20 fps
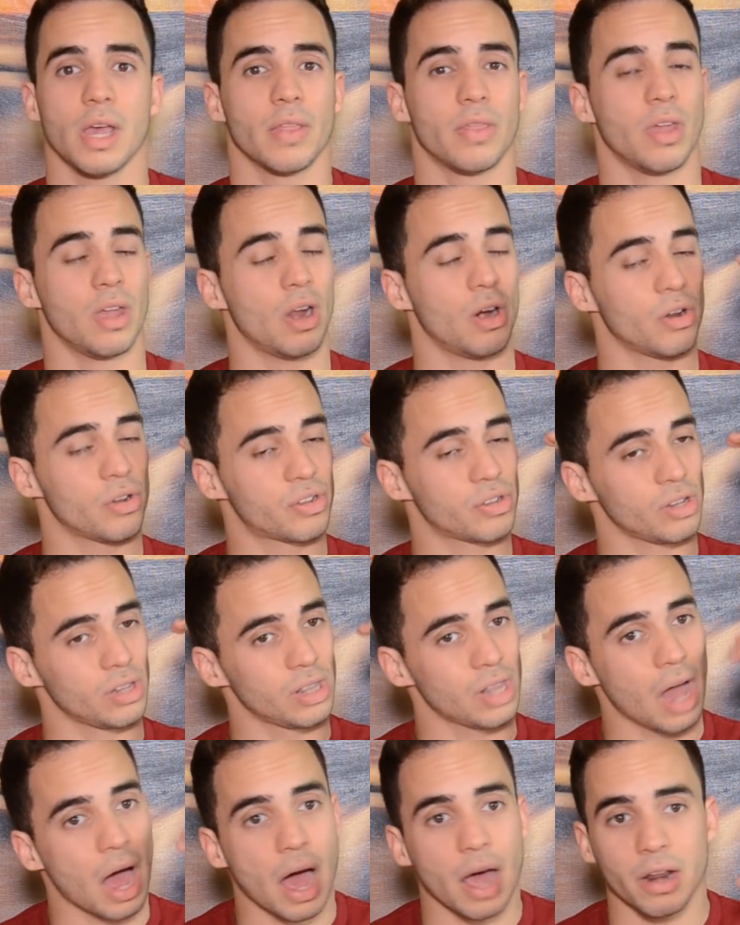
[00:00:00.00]
There's a
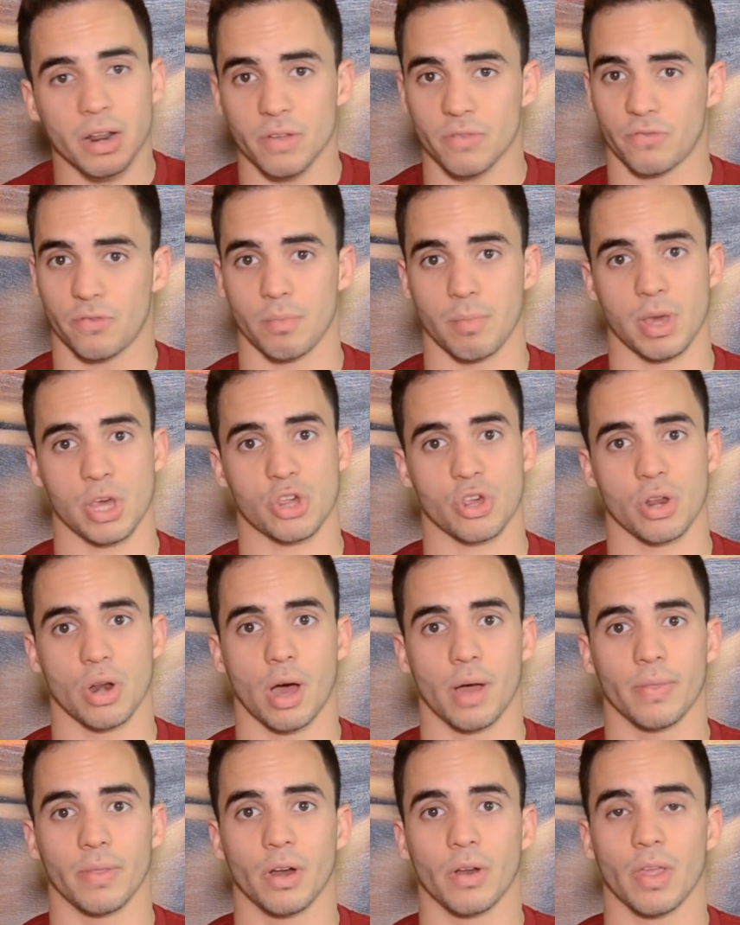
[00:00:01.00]
lot of information
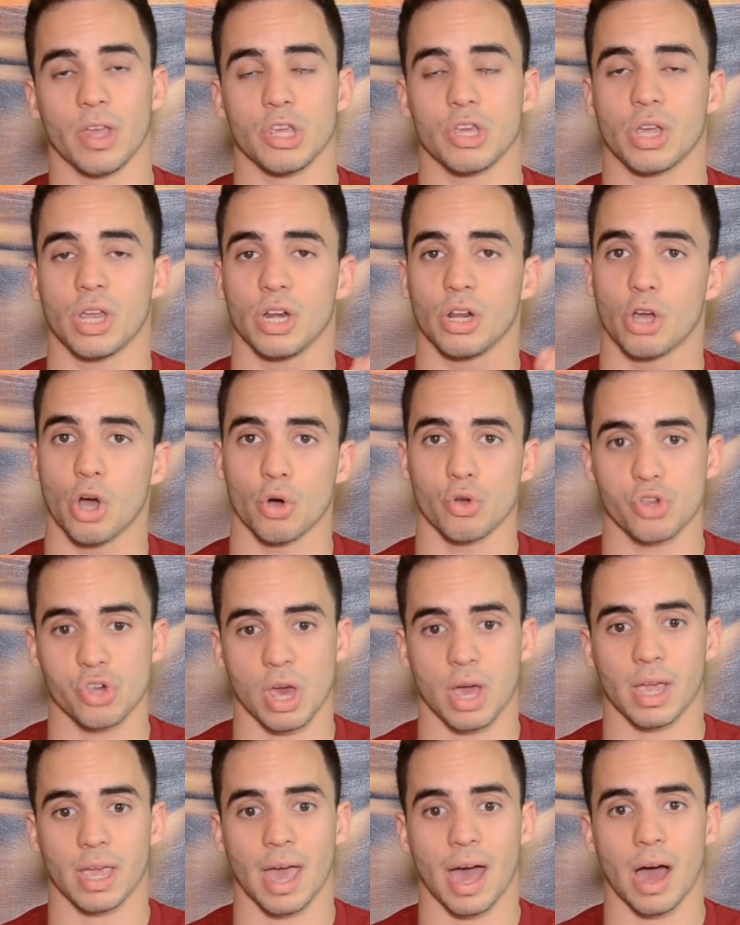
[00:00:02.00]
on there that you could go
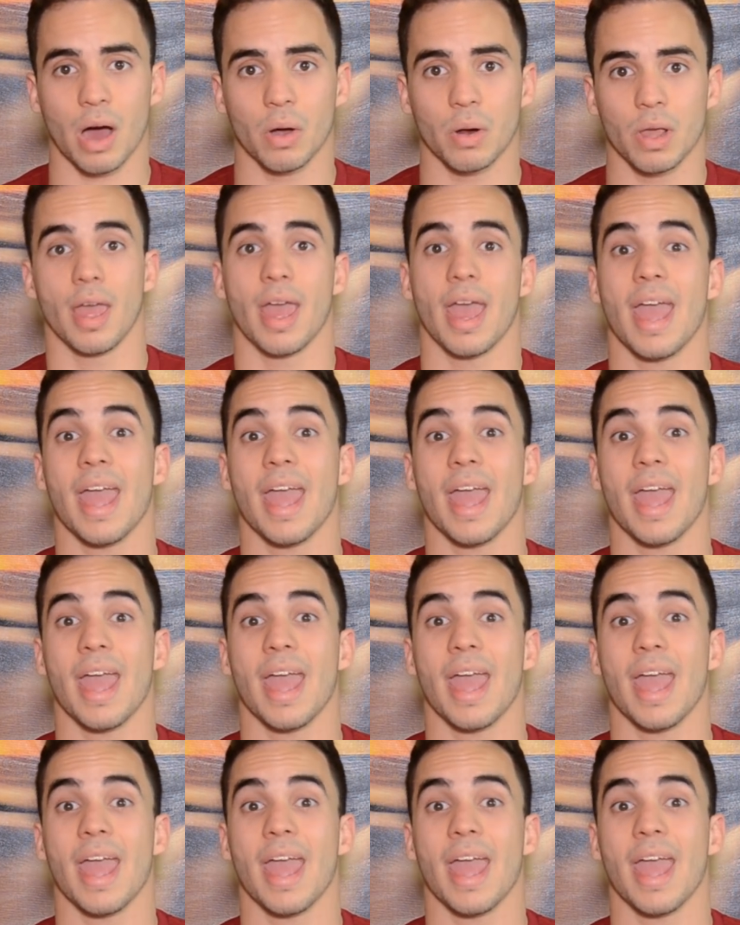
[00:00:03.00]
check out.